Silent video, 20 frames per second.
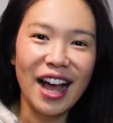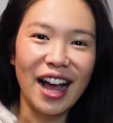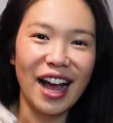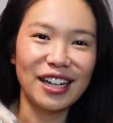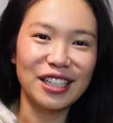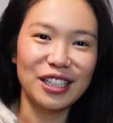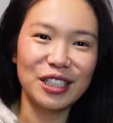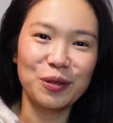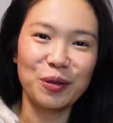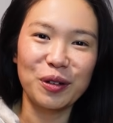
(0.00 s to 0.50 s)
I
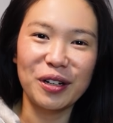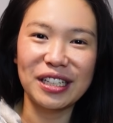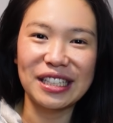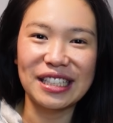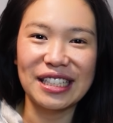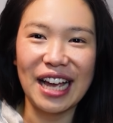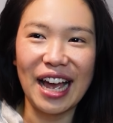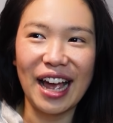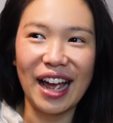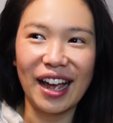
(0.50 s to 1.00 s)
just want
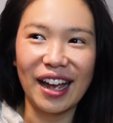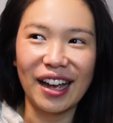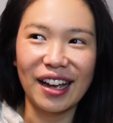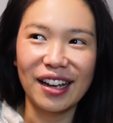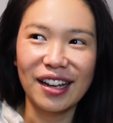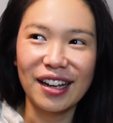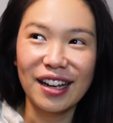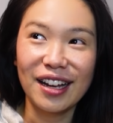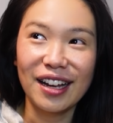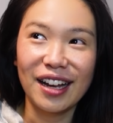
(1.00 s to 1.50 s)

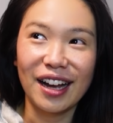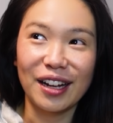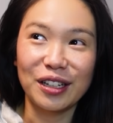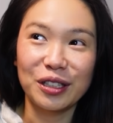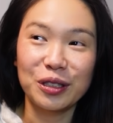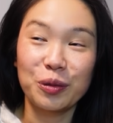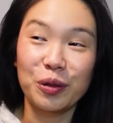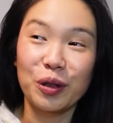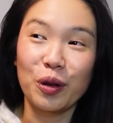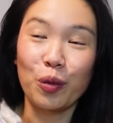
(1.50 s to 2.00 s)

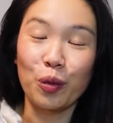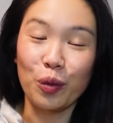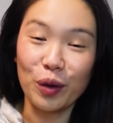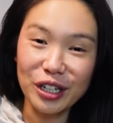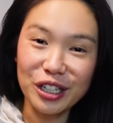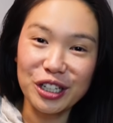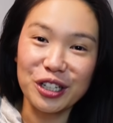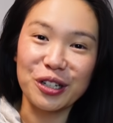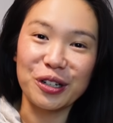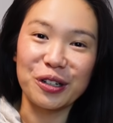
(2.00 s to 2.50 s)
to
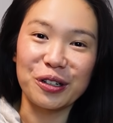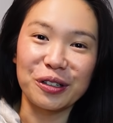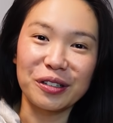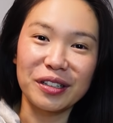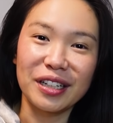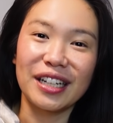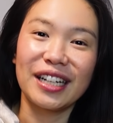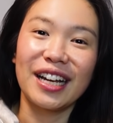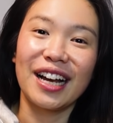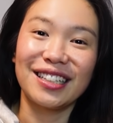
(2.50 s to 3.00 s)
wish you,
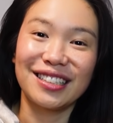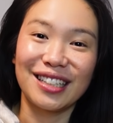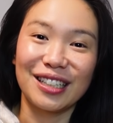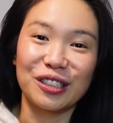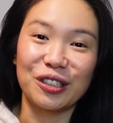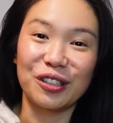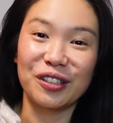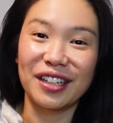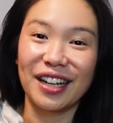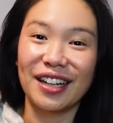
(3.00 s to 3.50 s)
in case I
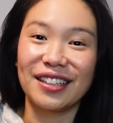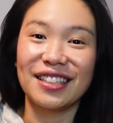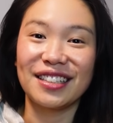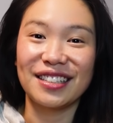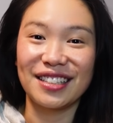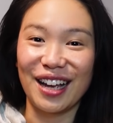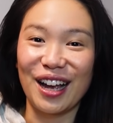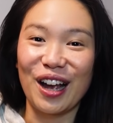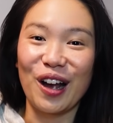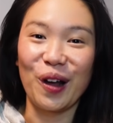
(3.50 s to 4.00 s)
don't get to
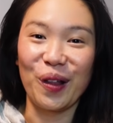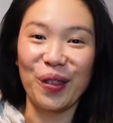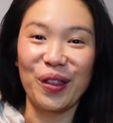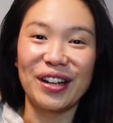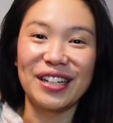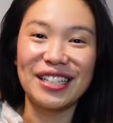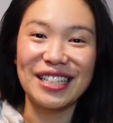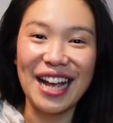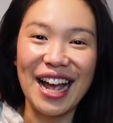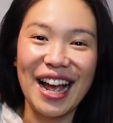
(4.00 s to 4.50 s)
say it on the
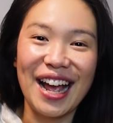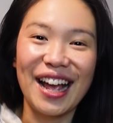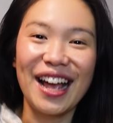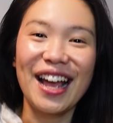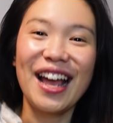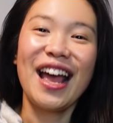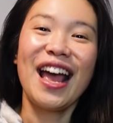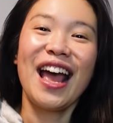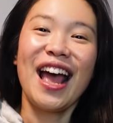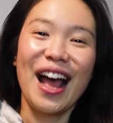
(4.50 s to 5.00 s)

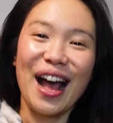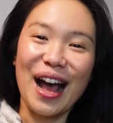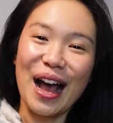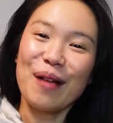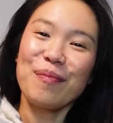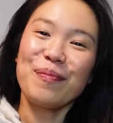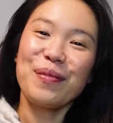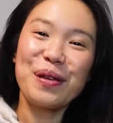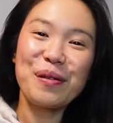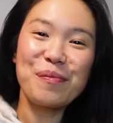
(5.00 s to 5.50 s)
day,
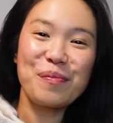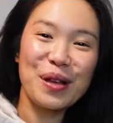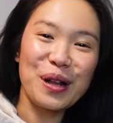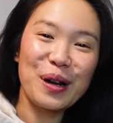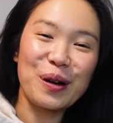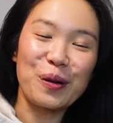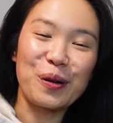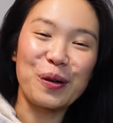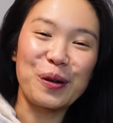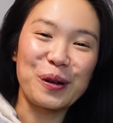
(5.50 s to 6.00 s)
happy
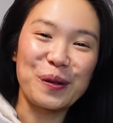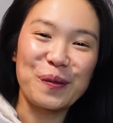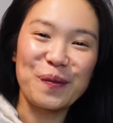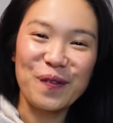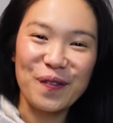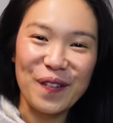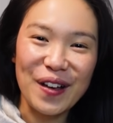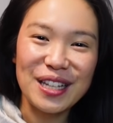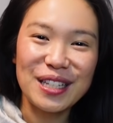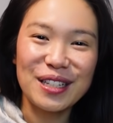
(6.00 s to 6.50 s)
Mid-Autumn
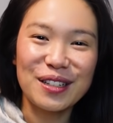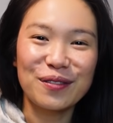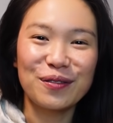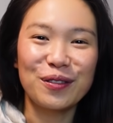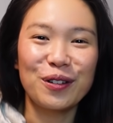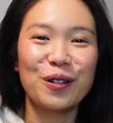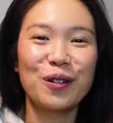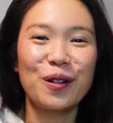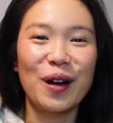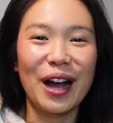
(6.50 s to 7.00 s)

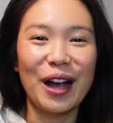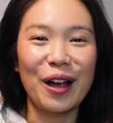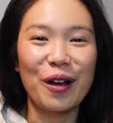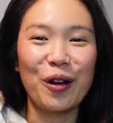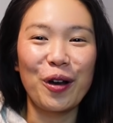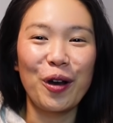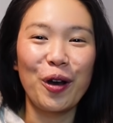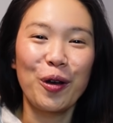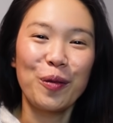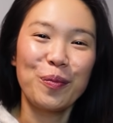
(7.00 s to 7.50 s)
Festival. I
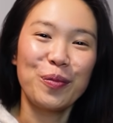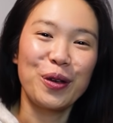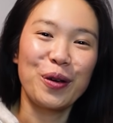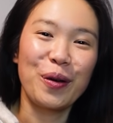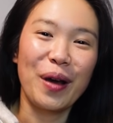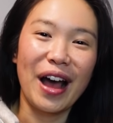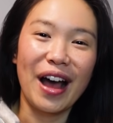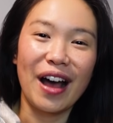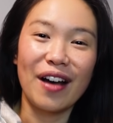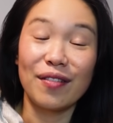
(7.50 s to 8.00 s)
hope you
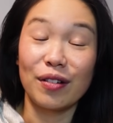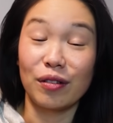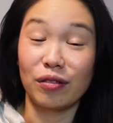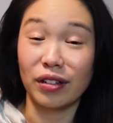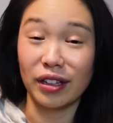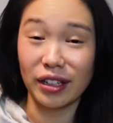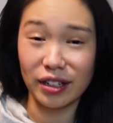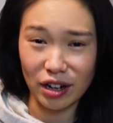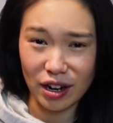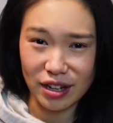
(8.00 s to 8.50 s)
have a
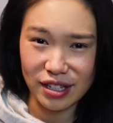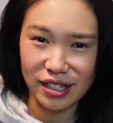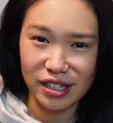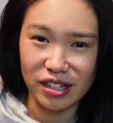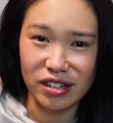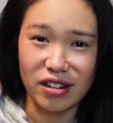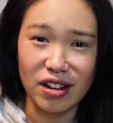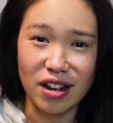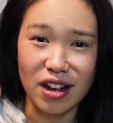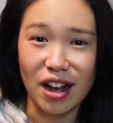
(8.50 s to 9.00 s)
really nice
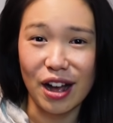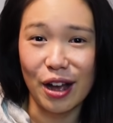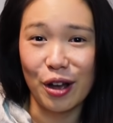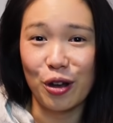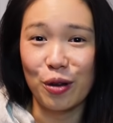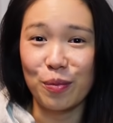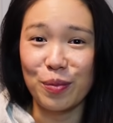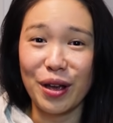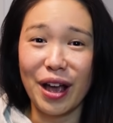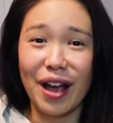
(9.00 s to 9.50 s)
dinner. I
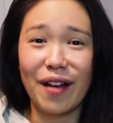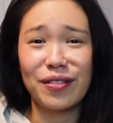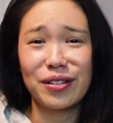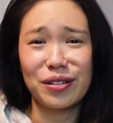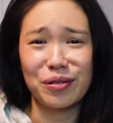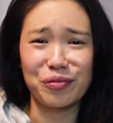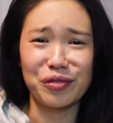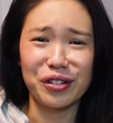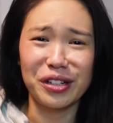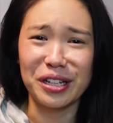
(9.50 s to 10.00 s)
hope you have
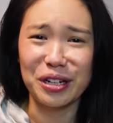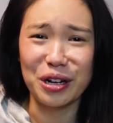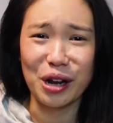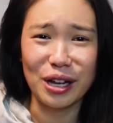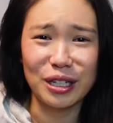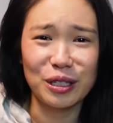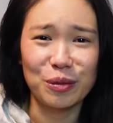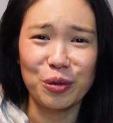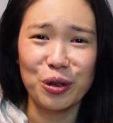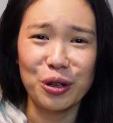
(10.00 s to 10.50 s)
some really
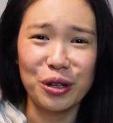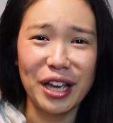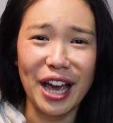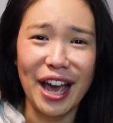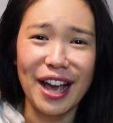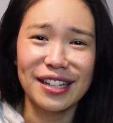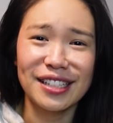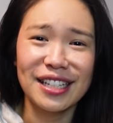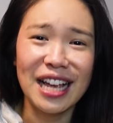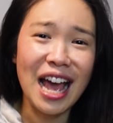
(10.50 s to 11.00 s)
nice
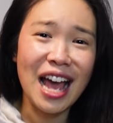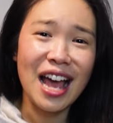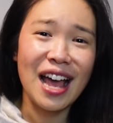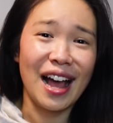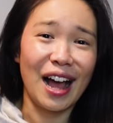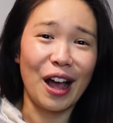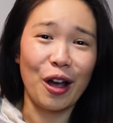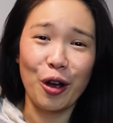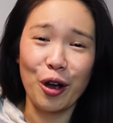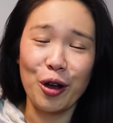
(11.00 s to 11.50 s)
mooncakes.
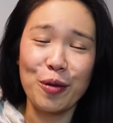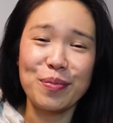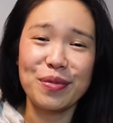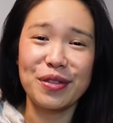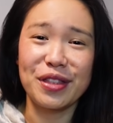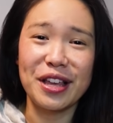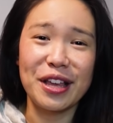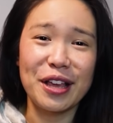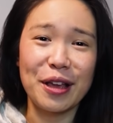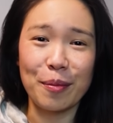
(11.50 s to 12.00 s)
I
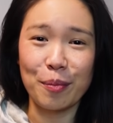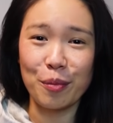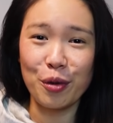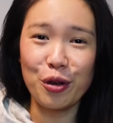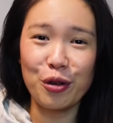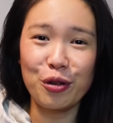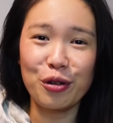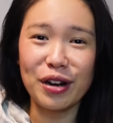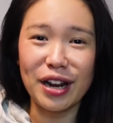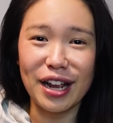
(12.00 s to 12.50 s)
hope the
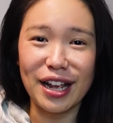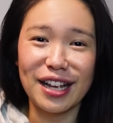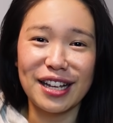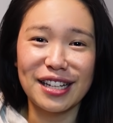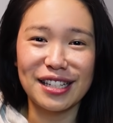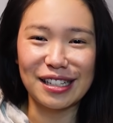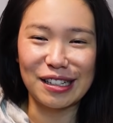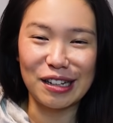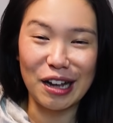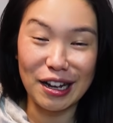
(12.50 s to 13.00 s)
moon
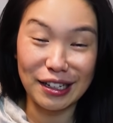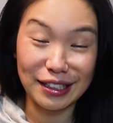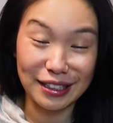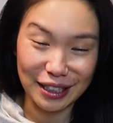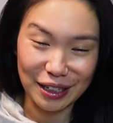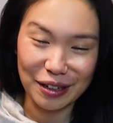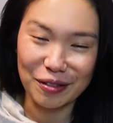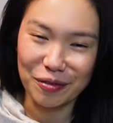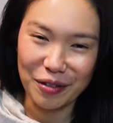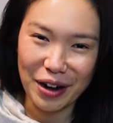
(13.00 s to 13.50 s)
is nice
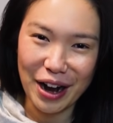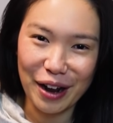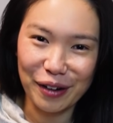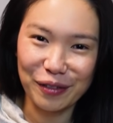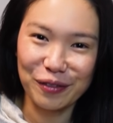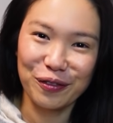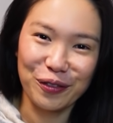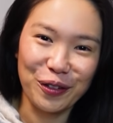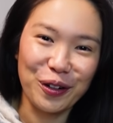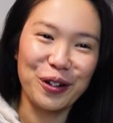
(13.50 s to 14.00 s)
and
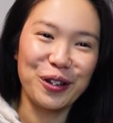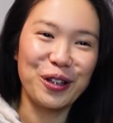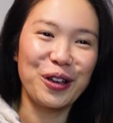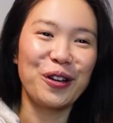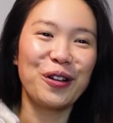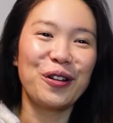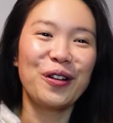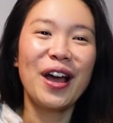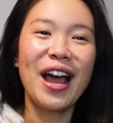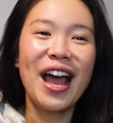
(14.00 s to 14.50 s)
round for
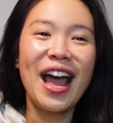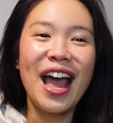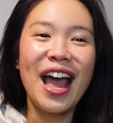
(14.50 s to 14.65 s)
you.